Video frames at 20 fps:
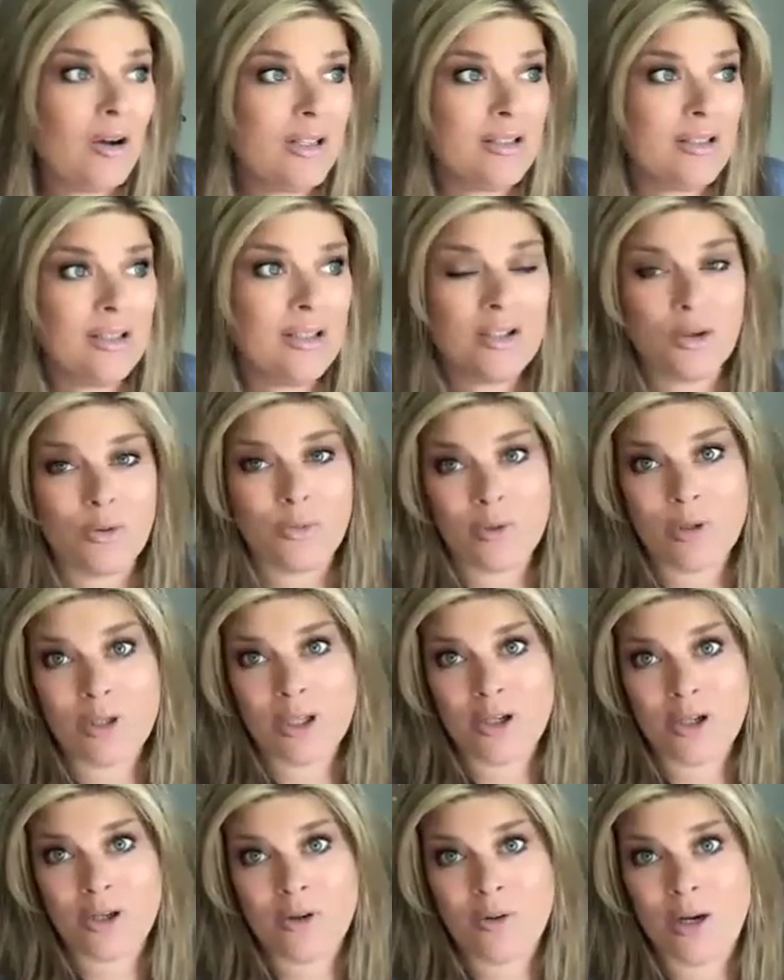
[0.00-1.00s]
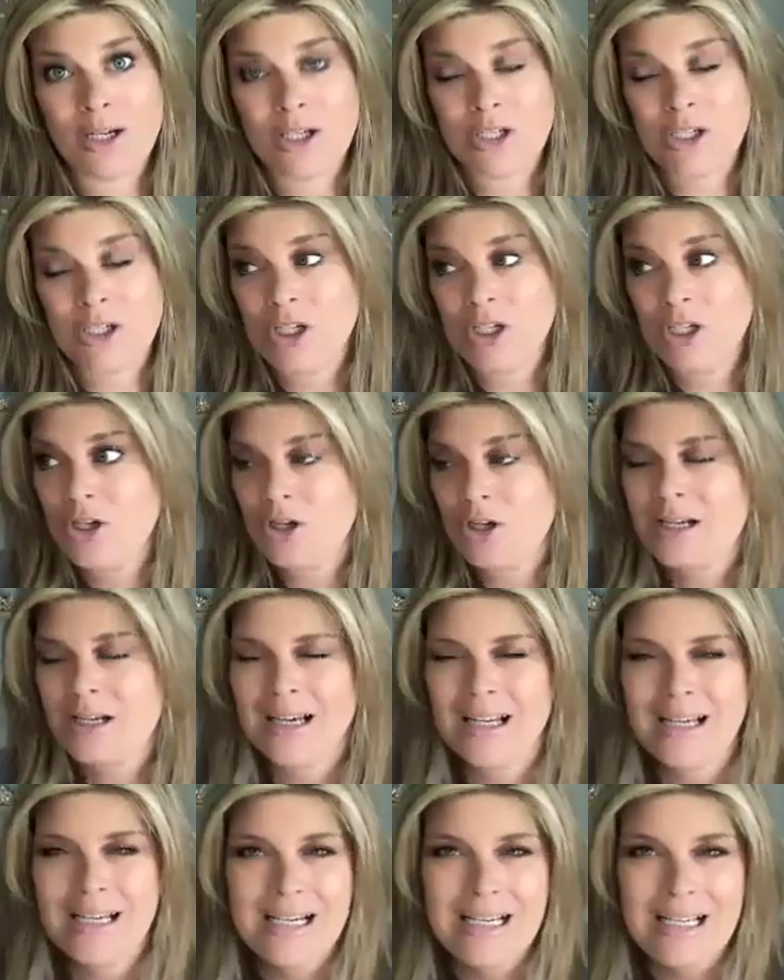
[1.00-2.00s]
Is this a really good question? You're
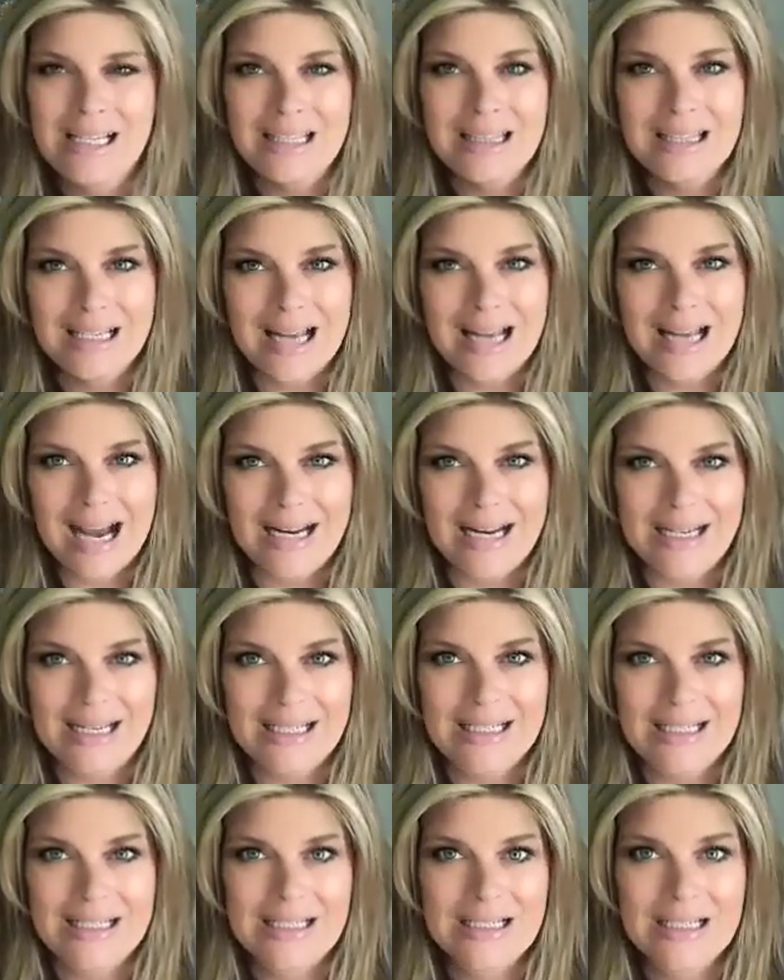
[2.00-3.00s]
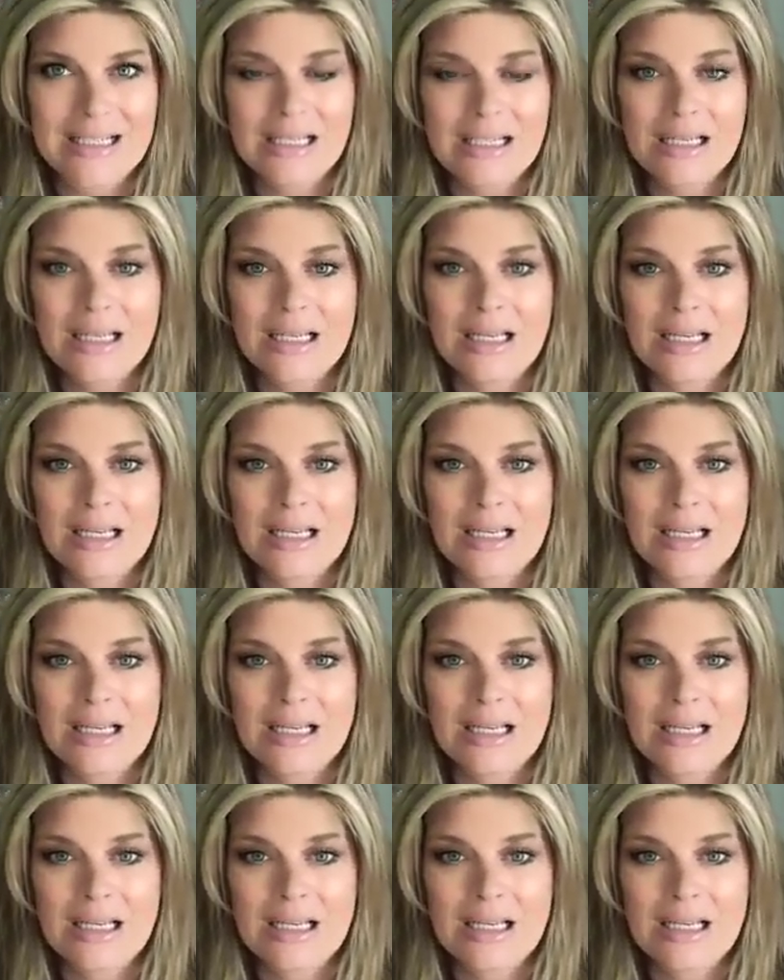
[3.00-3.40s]
going to need the guidance.